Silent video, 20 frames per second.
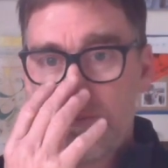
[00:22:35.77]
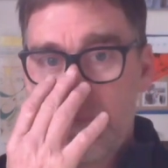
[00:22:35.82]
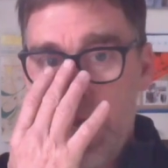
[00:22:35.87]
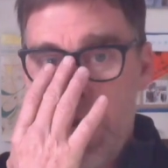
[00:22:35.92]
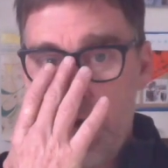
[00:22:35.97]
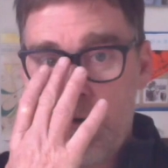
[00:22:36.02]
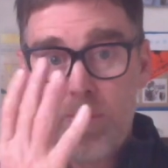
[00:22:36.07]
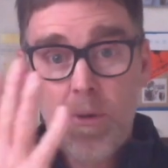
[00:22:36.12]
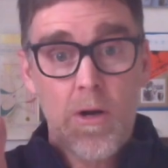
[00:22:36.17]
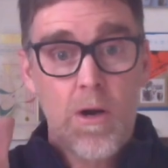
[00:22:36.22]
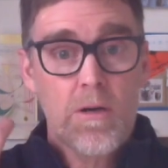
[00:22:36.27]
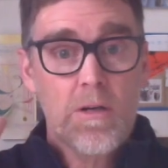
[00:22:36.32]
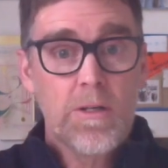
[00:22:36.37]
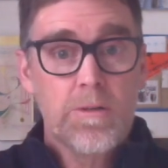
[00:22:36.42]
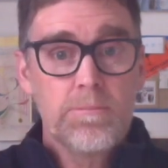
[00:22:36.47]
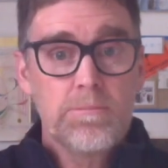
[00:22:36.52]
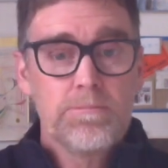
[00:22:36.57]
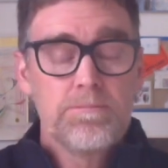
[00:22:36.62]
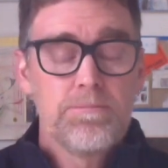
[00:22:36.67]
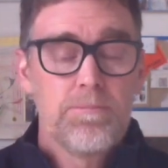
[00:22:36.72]
Aaron
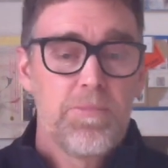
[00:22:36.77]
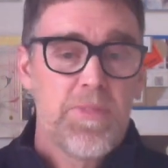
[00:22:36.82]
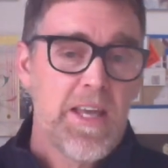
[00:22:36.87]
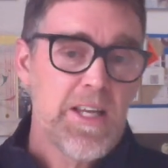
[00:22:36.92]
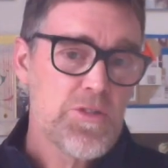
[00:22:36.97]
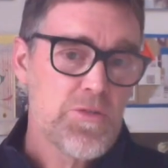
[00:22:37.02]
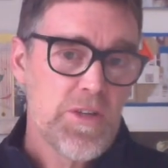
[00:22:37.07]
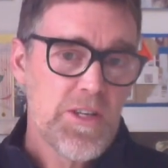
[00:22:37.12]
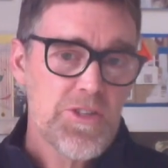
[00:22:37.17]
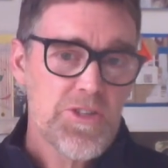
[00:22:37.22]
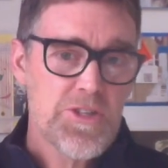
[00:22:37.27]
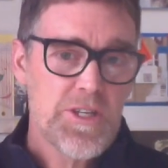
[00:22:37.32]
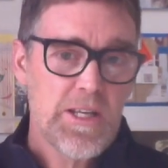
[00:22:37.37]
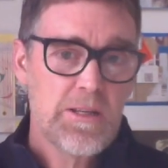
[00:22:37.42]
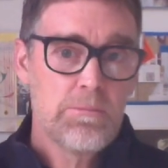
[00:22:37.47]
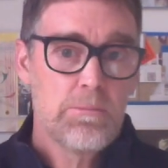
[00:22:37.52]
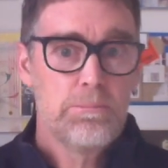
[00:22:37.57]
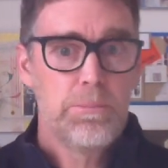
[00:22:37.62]
McLaughlin, thanks for listening.